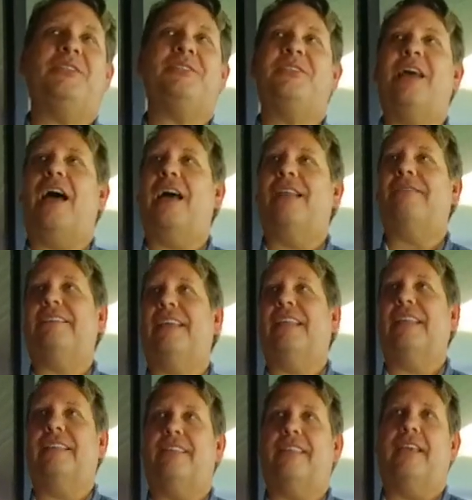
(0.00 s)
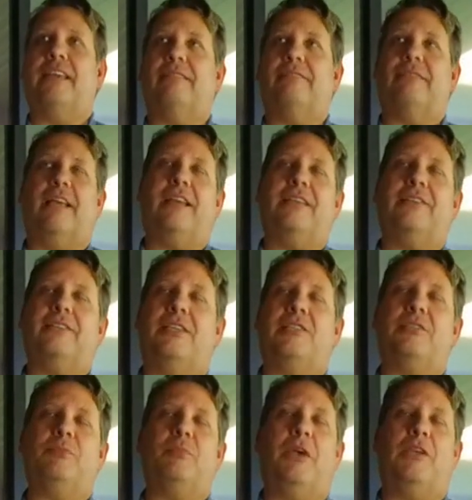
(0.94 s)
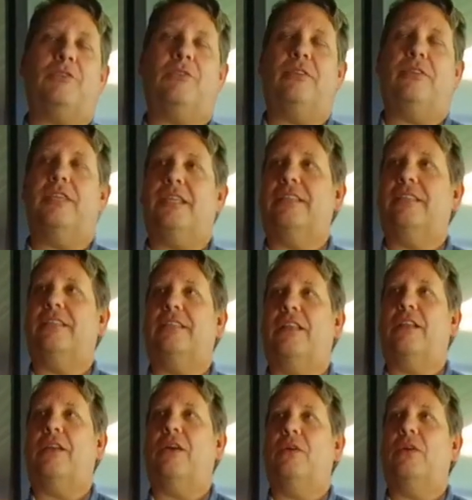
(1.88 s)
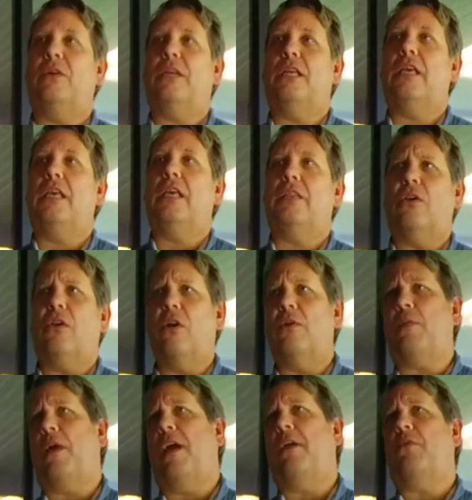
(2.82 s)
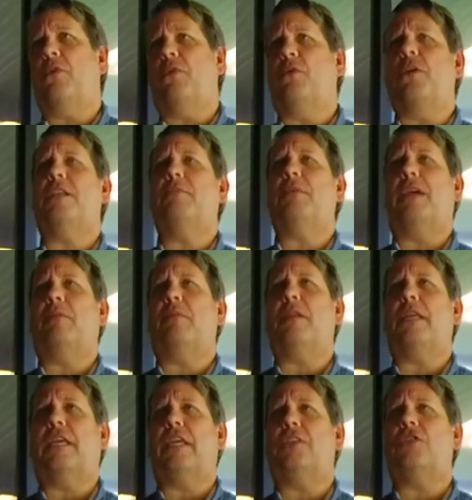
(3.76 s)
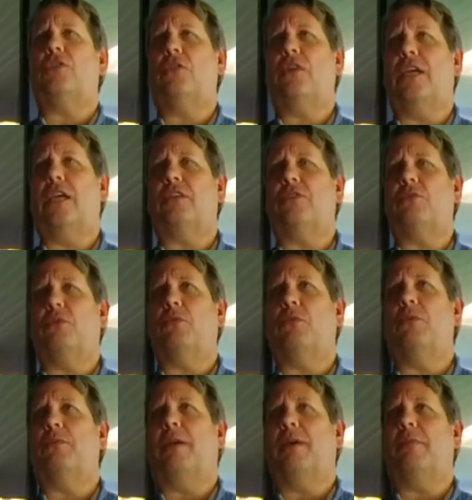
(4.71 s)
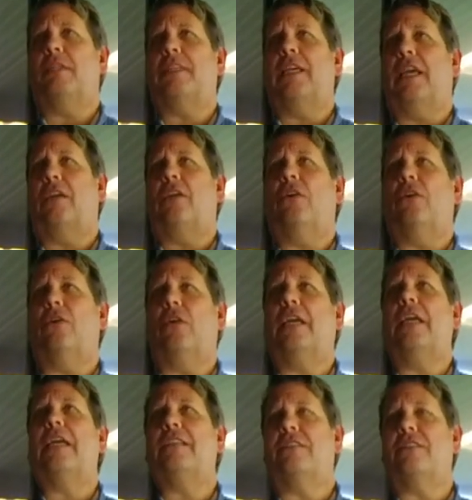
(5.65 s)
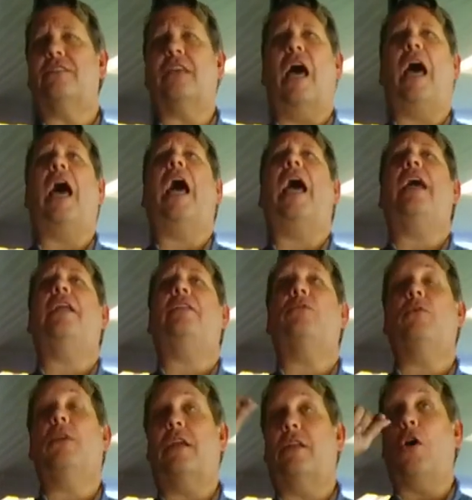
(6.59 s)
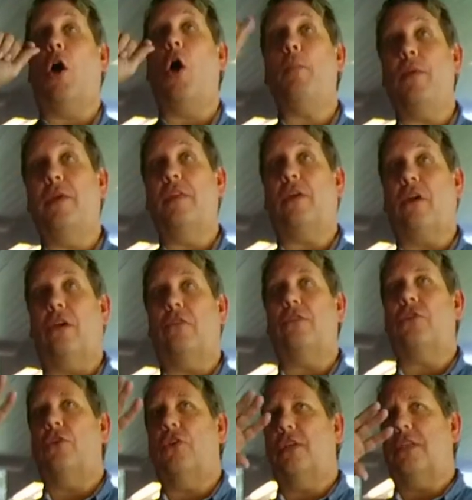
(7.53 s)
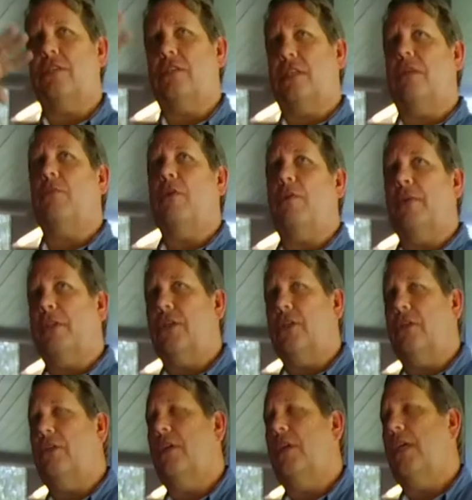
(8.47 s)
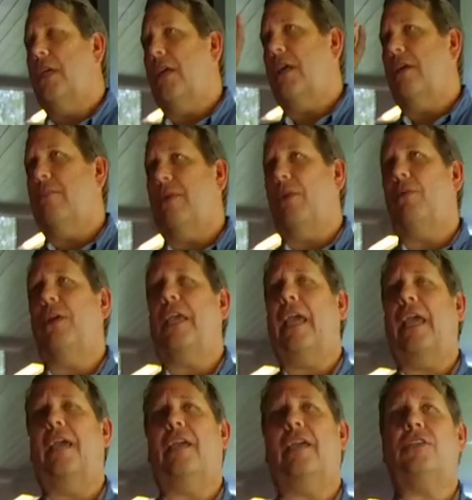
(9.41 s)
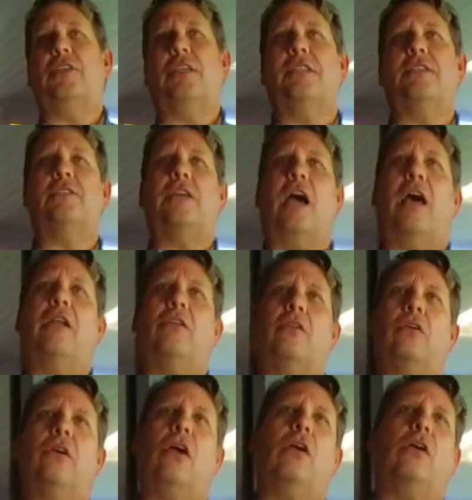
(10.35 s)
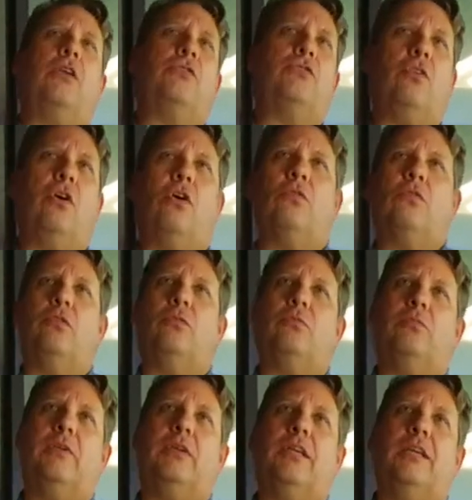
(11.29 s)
it's not anything like Yeah. I said special that you know. Yeah, The only thing we wouldn't be able to get you in is we wouldn't be able to take you inside. We can open the curtain so you can see Mhm. what we do, oh, yeah. but we yeah. can't get you inside our, our control room.